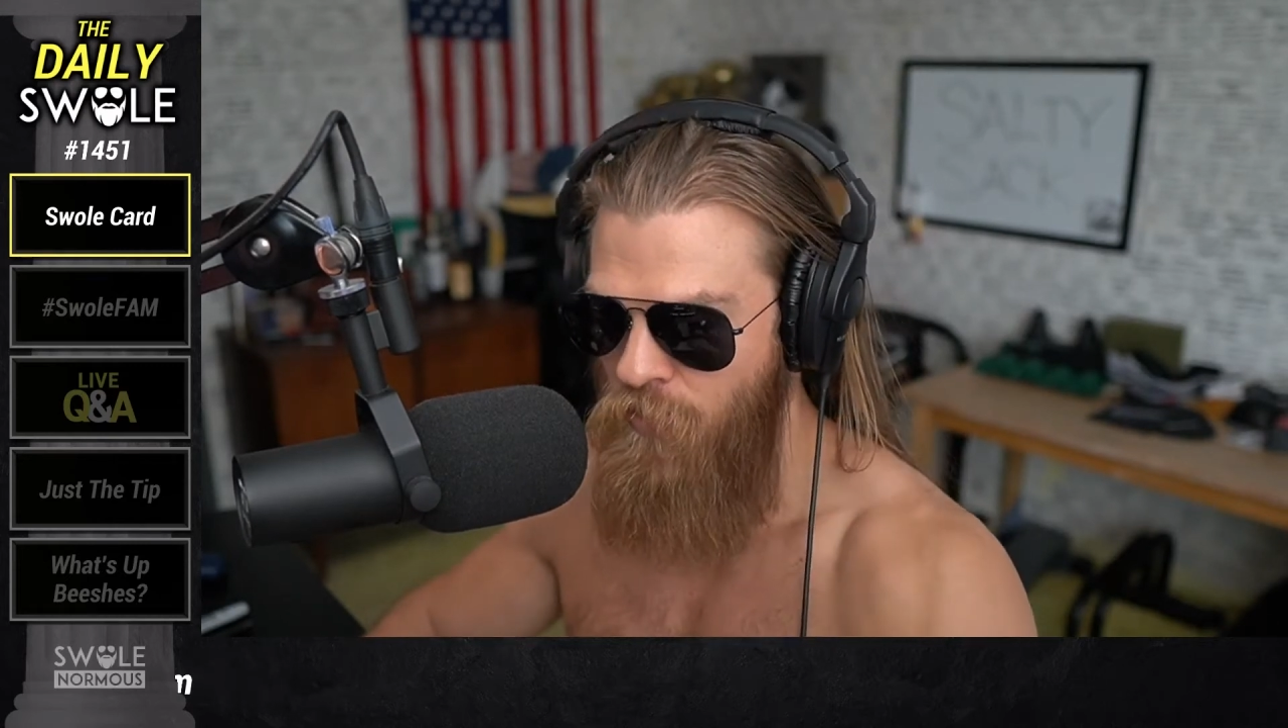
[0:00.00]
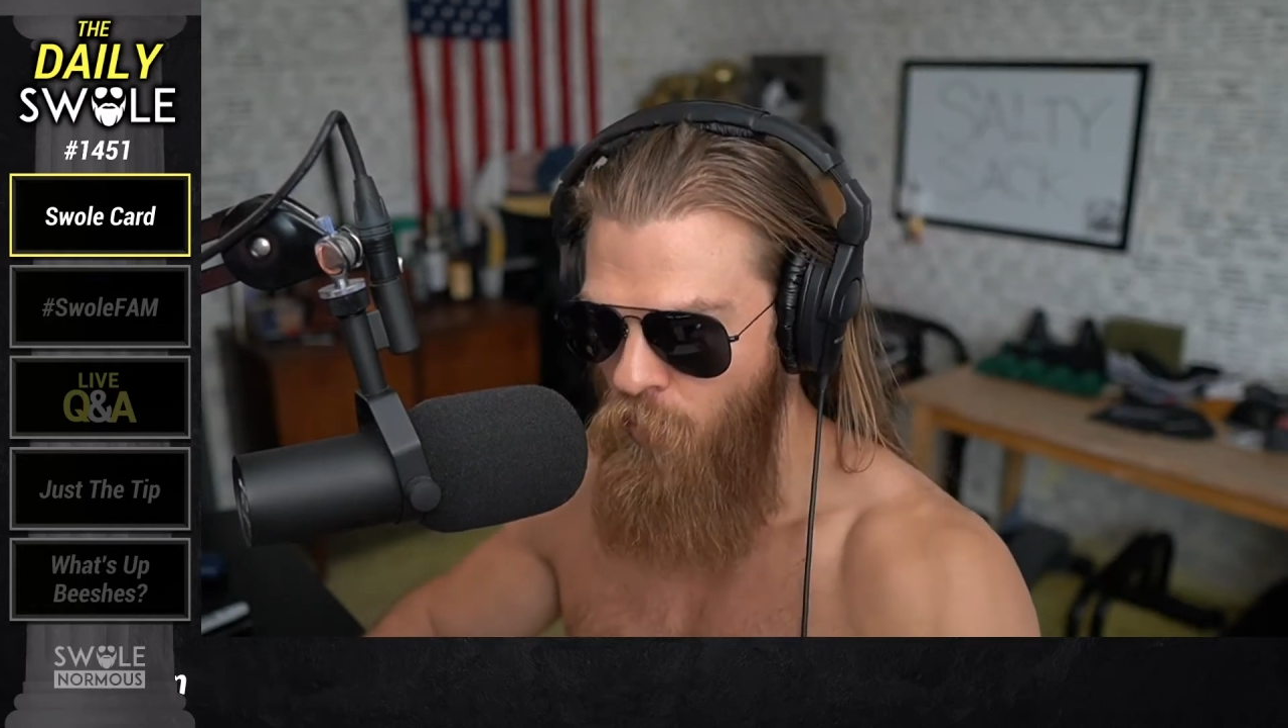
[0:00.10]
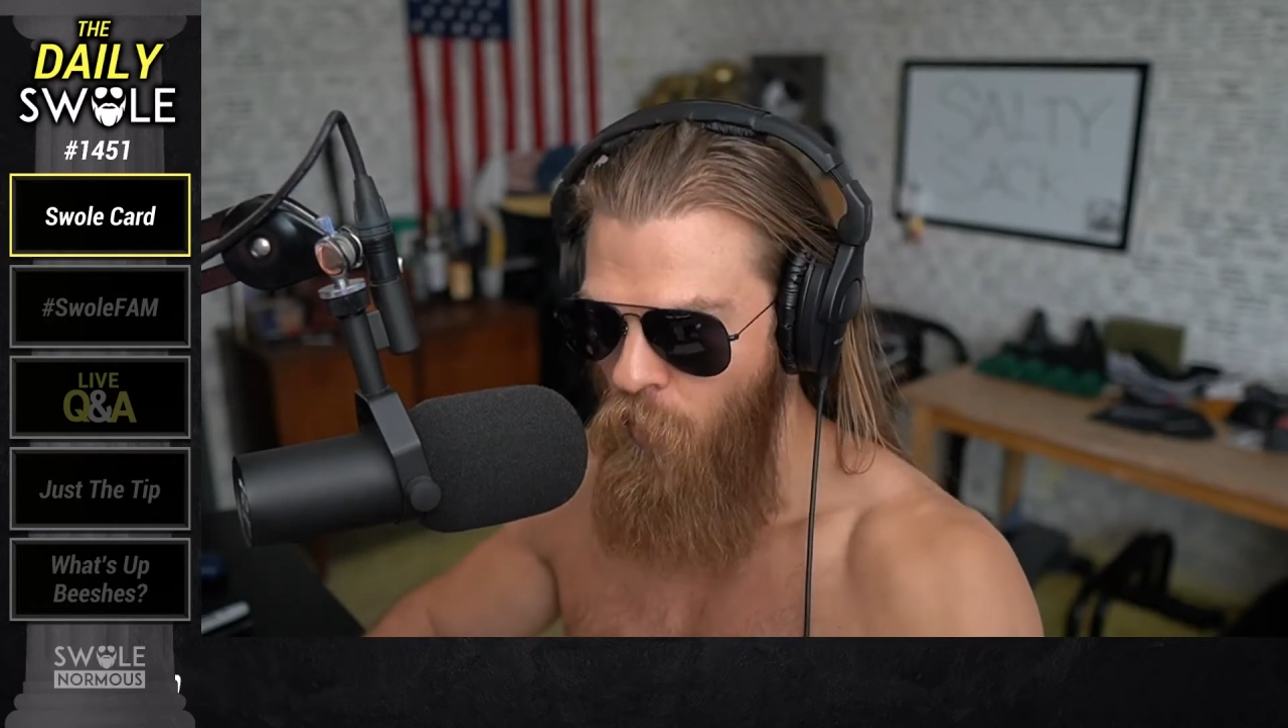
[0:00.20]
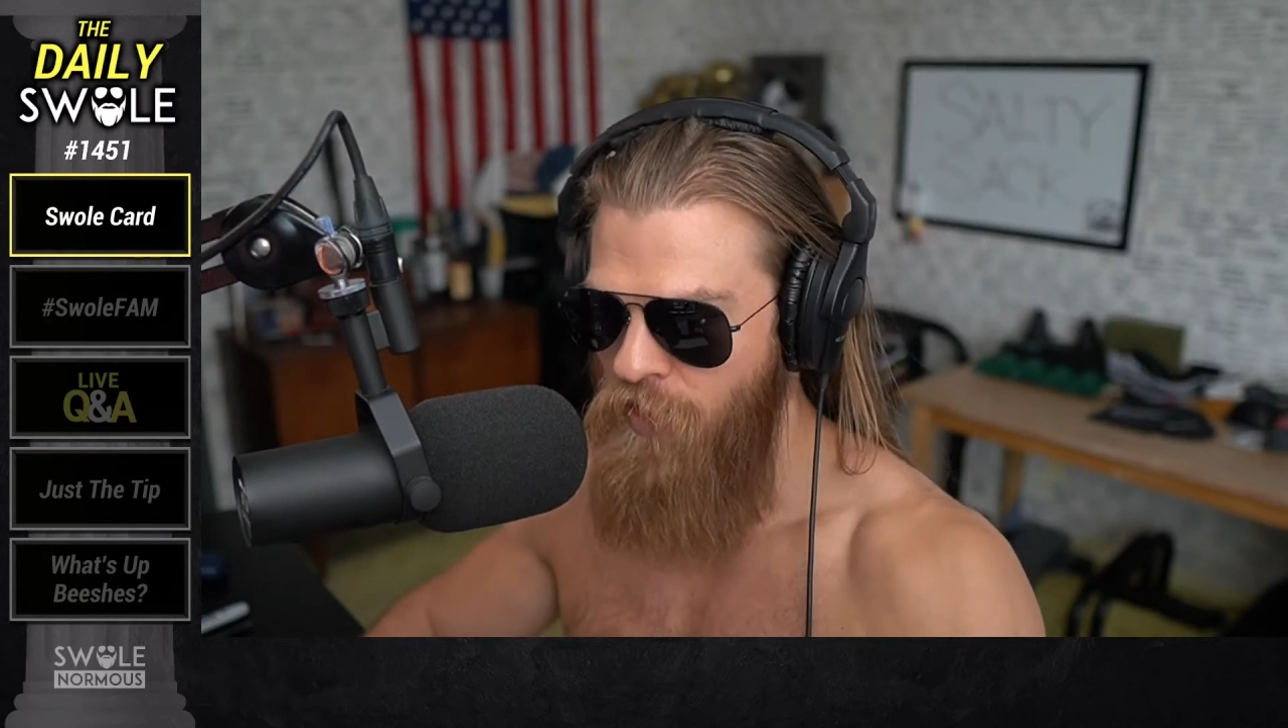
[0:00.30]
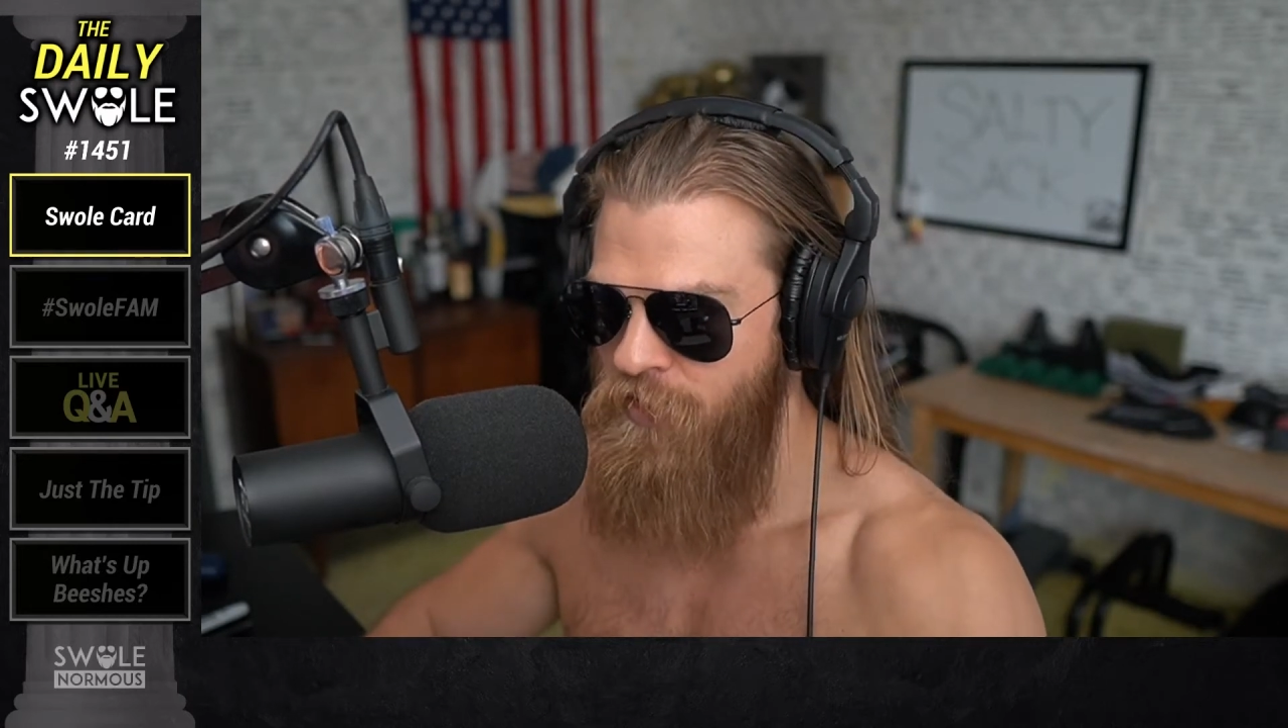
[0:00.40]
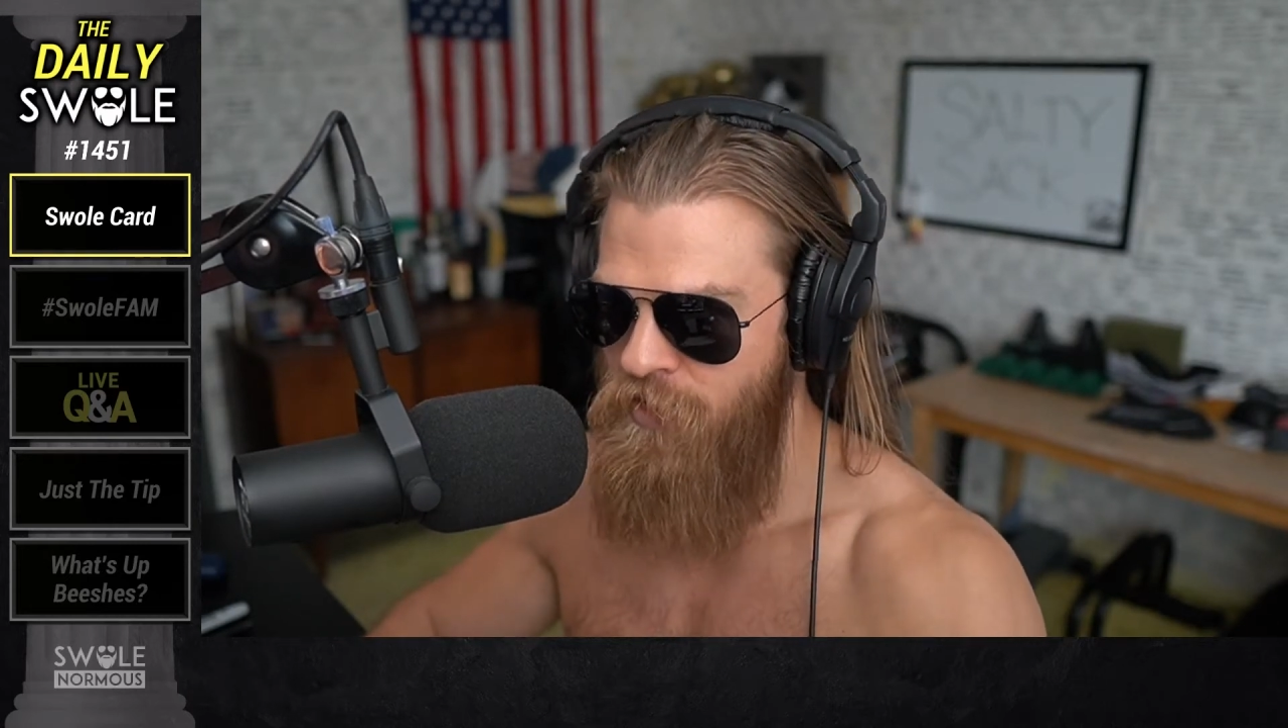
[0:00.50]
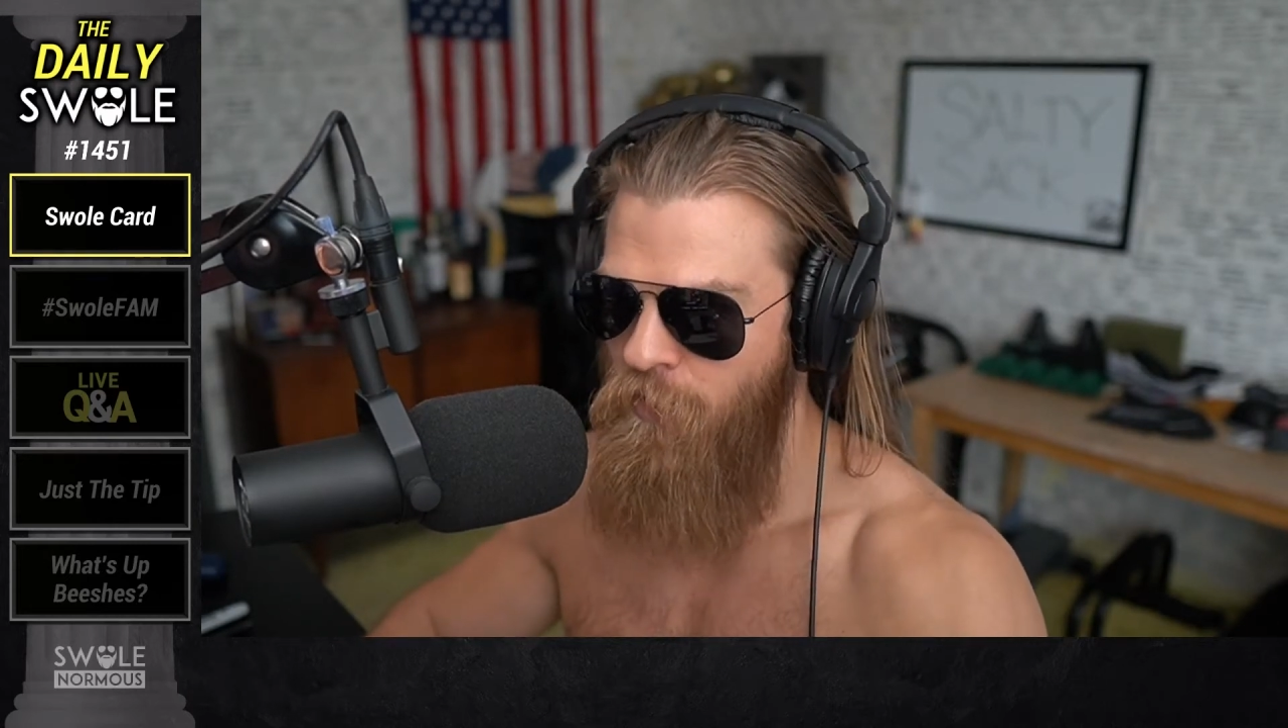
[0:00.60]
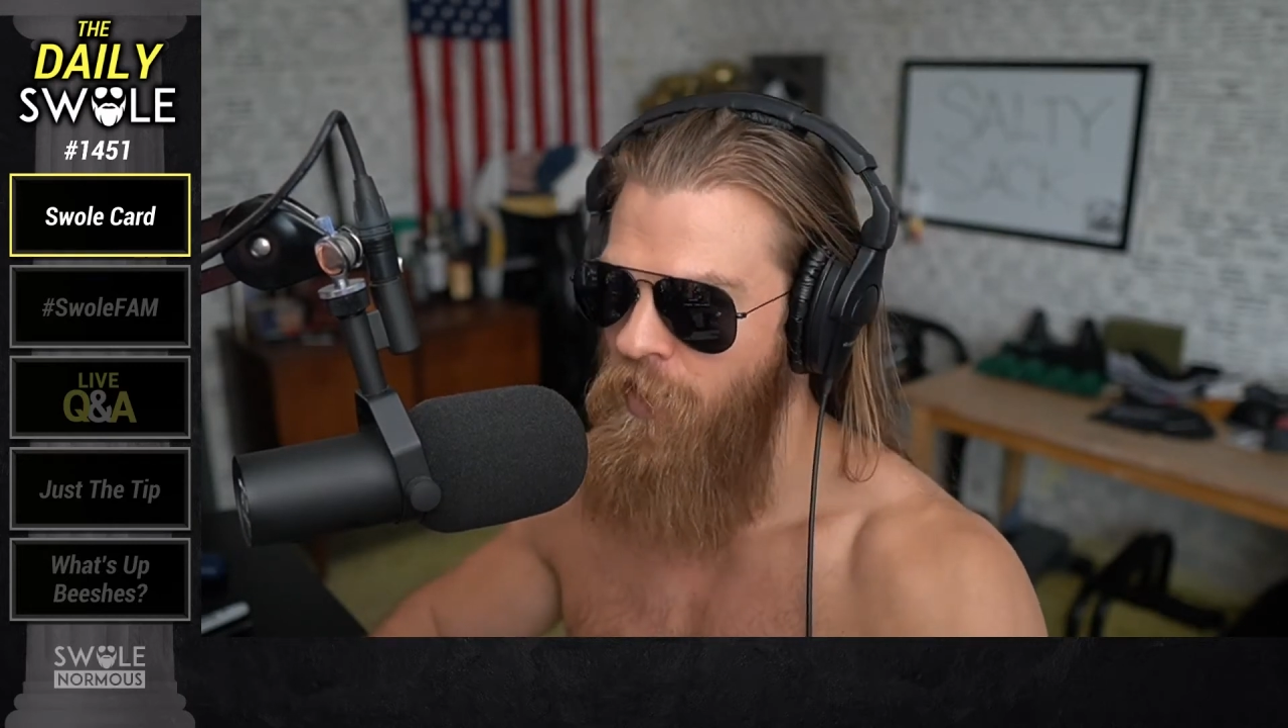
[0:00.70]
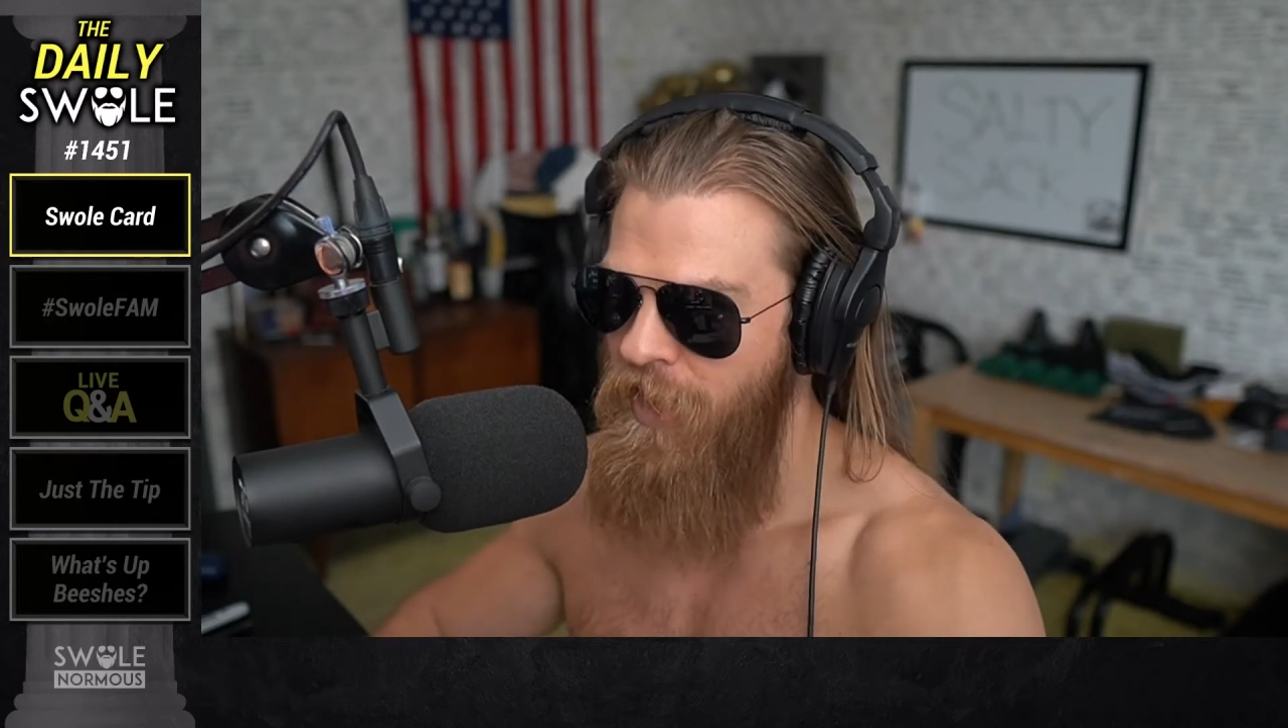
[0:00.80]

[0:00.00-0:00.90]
one small